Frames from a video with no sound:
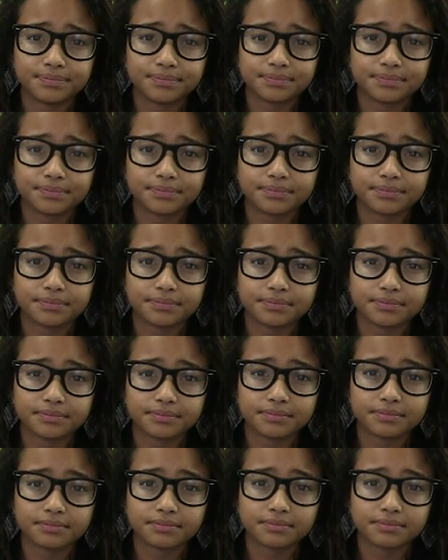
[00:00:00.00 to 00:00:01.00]

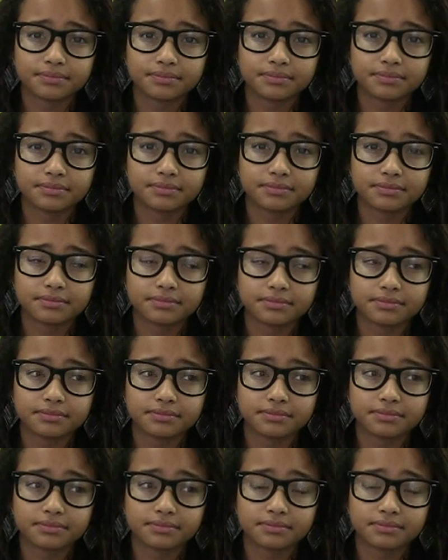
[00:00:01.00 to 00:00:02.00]

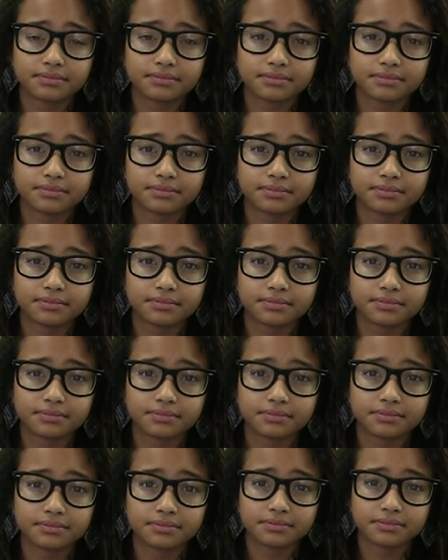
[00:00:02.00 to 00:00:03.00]

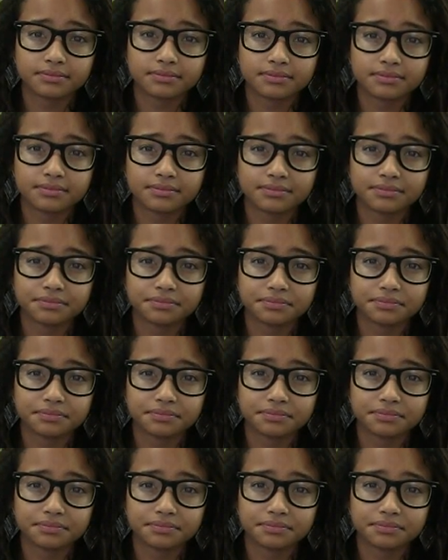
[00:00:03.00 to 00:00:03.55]
The person shown says nothing.